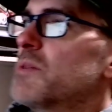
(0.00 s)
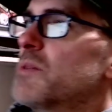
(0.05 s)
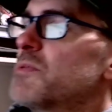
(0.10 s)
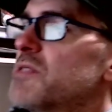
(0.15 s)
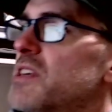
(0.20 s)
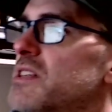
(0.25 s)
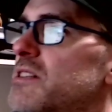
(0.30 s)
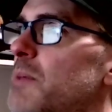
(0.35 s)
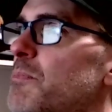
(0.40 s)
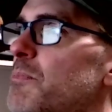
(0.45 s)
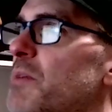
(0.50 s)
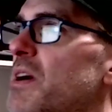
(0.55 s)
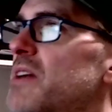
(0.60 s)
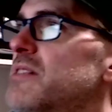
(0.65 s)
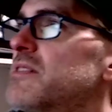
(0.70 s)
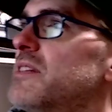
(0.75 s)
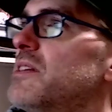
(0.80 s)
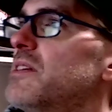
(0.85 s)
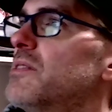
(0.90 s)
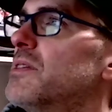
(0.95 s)
says Nippon
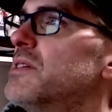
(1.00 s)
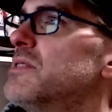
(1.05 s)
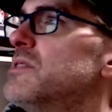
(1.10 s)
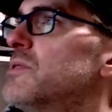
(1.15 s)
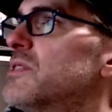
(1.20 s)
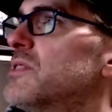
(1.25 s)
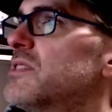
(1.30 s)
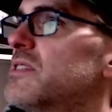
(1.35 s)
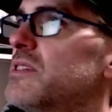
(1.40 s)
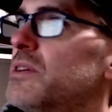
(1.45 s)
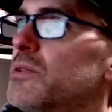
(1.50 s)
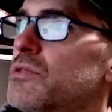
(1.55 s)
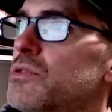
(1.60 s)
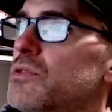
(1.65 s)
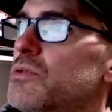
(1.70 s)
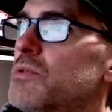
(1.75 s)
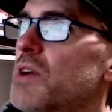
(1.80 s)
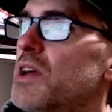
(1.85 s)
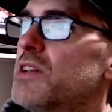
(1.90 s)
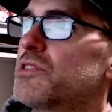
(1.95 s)
Steel and U.S. Steel to
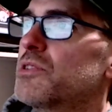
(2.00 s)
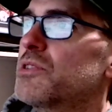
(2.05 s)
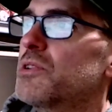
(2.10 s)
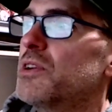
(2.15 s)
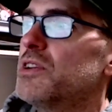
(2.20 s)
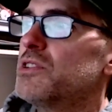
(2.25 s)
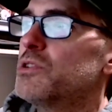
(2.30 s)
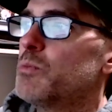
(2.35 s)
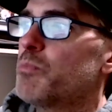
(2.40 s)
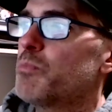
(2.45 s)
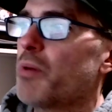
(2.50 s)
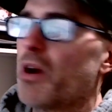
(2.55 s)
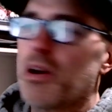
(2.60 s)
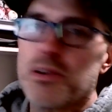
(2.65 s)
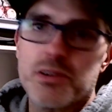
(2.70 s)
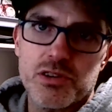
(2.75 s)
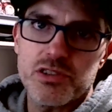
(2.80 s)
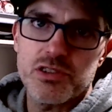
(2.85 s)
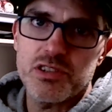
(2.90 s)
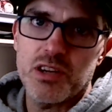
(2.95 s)
enter into
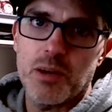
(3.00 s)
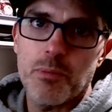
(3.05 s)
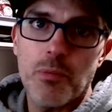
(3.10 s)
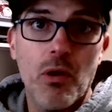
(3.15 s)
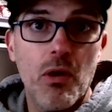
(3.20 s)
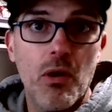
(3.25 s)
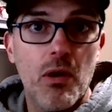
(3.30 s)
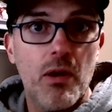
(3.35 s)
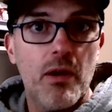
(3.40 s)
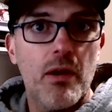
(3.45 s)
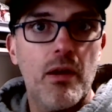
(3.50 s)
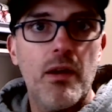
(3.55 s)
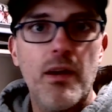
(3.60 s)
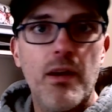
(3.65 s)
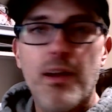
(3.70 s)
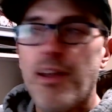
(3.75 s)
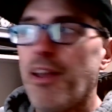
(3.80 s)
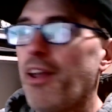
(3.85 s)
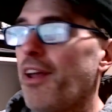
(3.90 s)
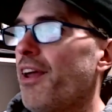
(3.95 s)
partnership.
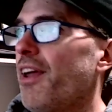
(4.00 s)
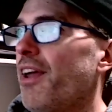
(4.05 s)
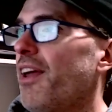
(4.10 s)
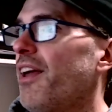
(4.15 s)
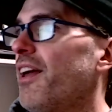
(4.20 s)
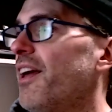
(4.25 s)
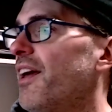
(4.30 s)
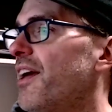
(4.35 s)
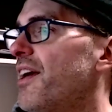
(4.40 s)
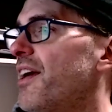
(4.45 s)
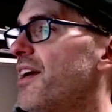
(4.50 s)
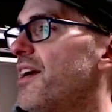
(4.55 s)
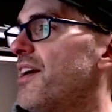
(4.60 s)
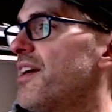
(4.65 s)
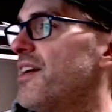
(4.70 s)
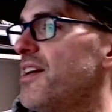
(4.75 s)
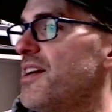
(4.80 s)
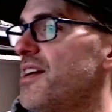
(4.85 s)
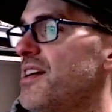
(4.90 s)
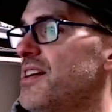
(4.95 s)

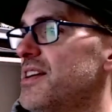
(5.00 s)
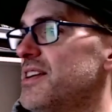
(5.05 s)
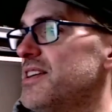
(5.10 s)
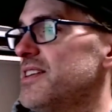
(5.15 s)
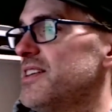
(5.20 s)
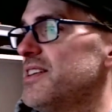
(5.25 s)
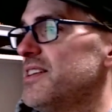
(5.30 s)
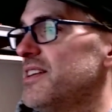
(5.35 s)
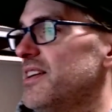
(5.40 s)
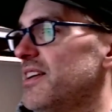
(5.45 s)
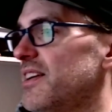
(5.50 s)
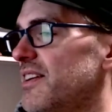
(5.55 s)
Hey,